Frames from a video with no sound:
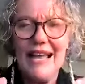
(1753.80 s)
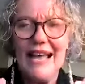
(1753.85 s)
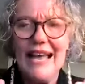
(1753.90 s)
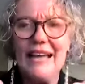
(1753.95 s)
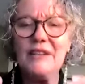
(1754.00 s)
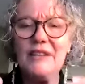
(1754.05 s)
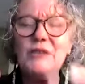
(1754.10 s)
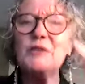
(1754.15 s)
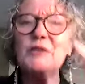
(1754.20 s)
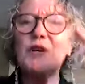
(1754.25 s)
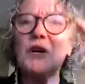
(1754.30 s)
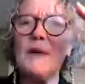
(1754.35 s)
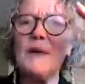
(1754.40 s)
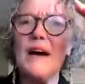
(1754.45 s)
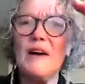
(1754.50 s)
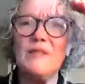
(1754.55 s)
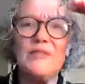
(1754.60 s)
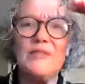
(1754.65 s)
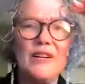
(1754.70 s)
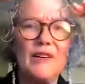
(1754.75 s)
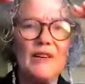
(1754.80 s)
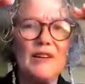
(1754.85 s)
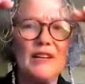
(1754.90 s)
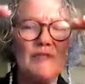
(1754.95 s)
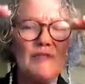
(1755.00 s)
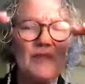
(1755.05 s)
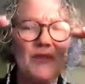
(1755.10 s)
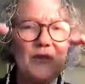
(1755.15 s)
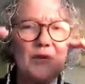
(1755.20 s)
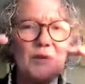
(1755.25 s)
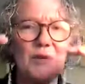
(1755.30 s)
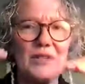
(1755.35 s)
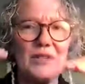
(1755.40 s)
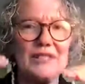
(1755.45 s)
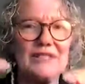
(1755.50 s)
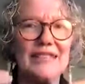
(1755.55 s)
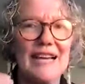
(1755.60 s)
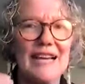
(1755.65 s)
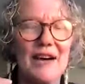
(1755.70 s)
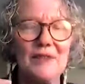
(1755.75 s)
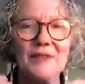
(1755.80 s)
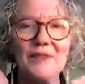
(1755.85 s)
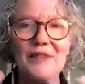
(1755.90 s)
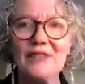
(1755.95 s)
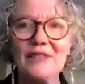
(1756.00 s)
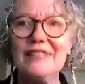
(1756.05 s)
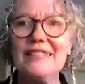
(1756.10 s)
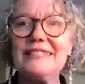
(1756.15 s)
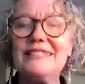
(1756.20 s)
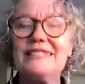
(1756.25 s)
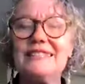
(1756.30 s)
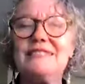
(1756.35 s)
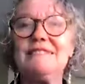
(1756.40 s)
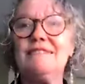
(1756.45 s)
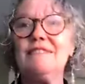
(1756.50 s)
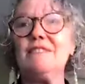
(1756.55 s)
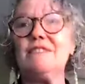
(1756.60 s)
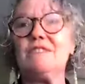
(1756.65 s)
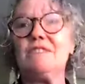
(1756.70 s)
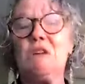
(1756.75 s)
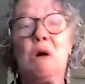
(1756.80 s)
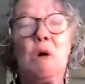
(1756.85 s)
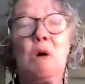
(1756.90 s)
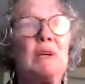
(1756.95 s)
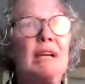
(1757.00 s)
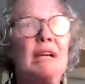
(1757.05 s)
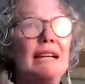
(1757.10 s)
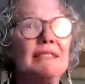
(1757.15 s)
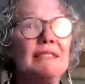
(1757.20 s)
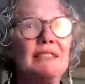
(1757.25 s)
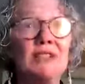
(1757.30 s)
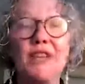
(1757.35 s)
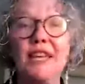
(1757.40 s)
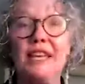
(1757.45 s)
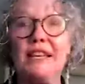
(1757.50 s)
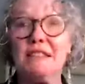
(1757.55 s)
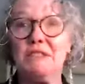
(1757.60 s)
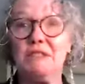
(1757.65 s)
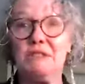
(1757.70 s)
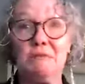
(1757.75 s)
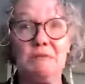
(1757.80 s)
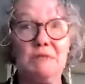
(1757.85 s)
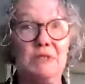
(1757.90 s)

And you go out there, and if you look down the list, there's all kinds of things.